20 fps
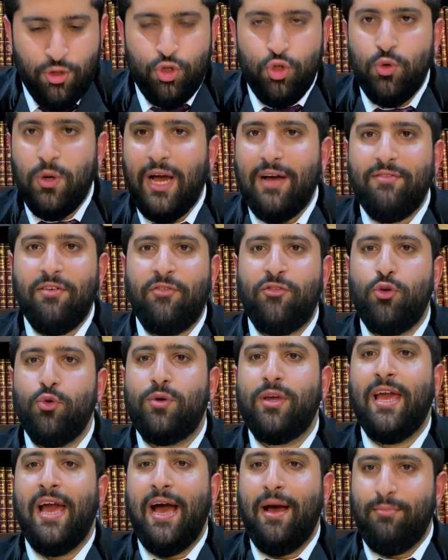You have a few
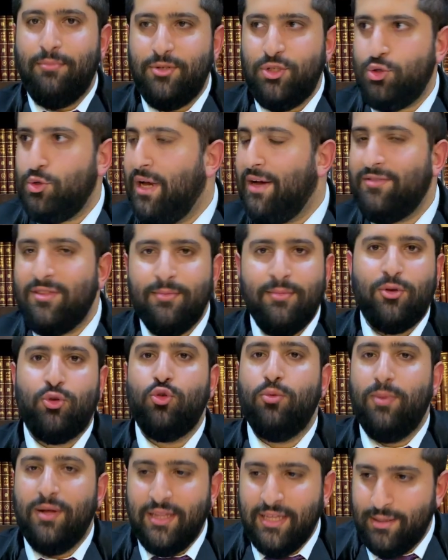camps. You have the
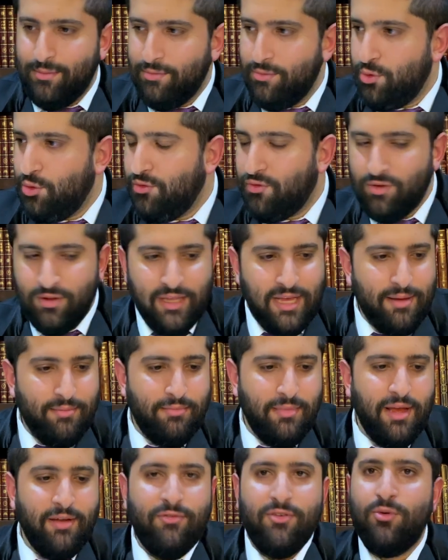Mekubalim, who for
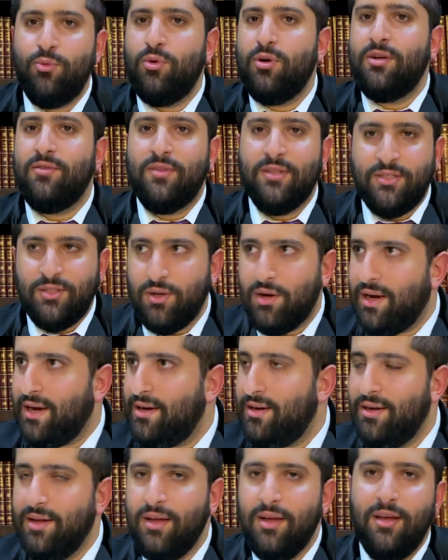them, every word of the
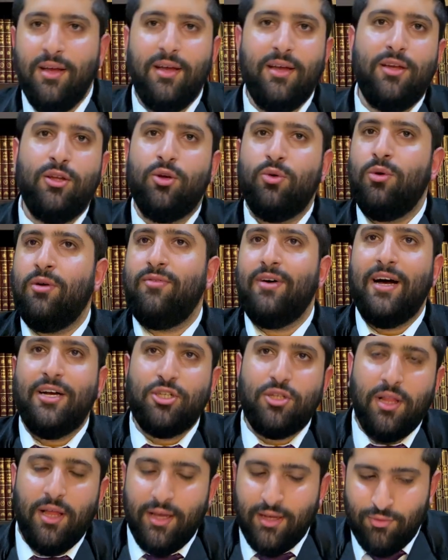Zohar, you know, Rav
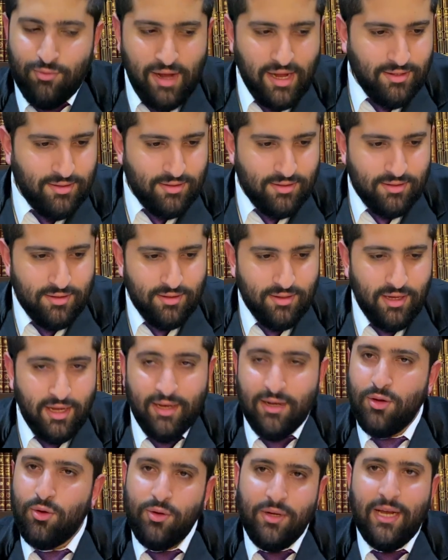Ashlag writes,
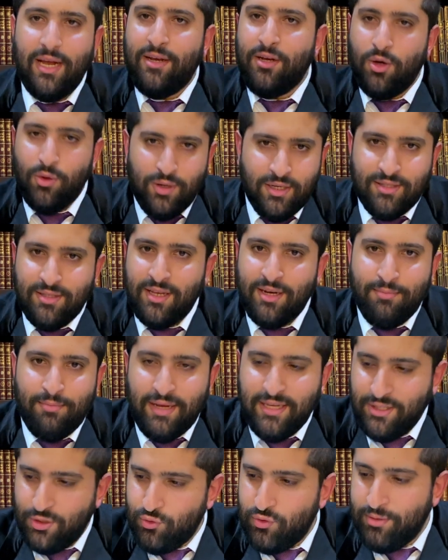and no, I know he's not a
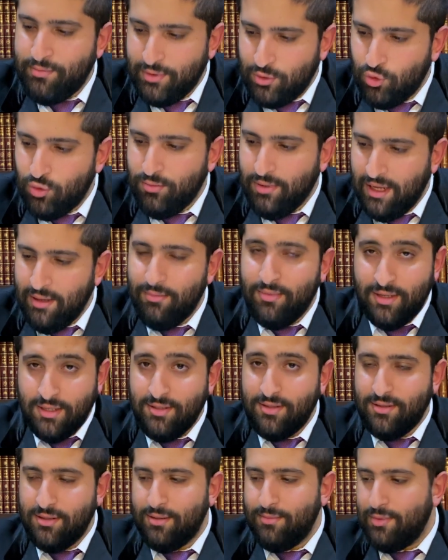mainstream Mekubal, but
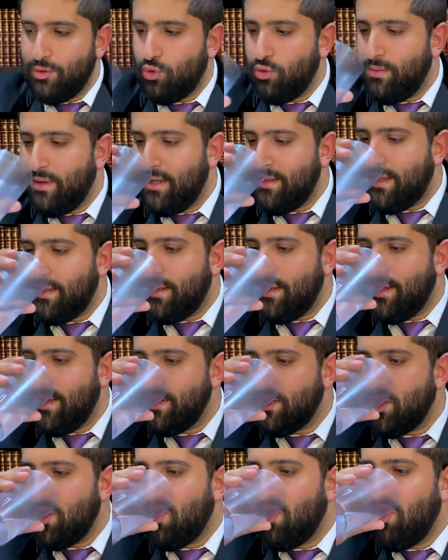he's still a Mekubal
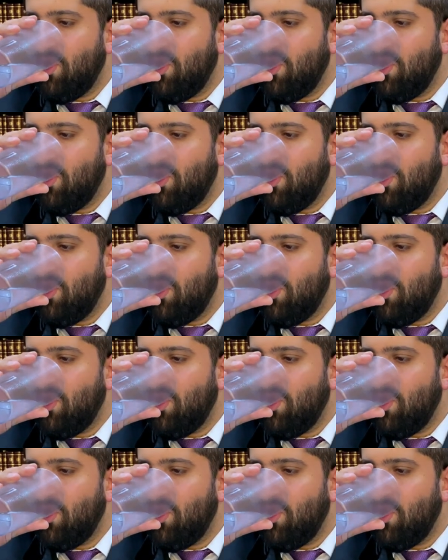nonetheless.